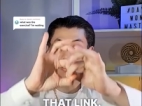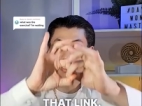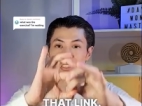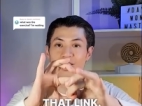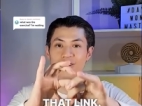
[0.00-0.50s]

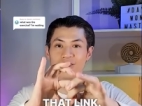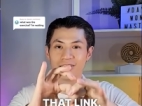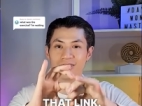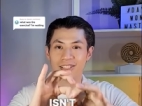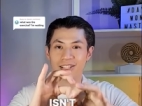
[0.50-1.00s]
It's harder,
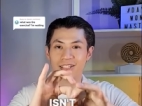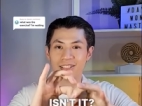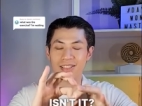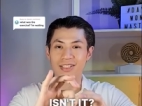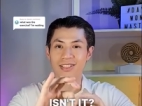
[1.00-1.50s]
isn't it?
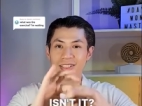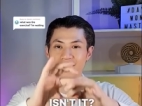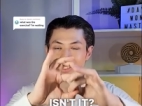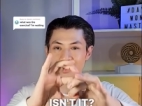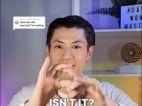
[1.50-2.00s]

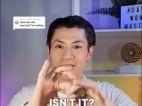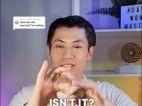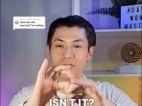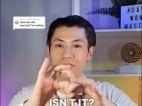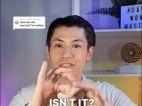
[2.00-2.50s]

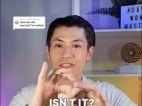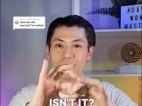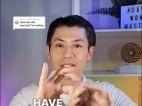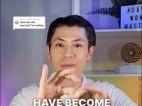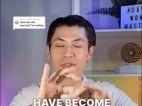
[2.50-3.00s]
Your fingers have
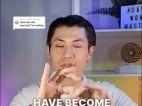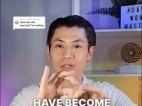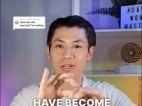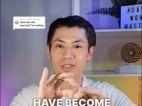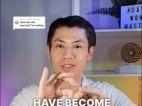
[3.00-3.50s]
become
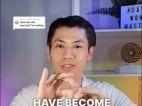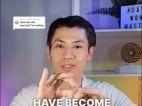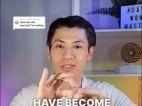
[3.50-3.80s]
stronger.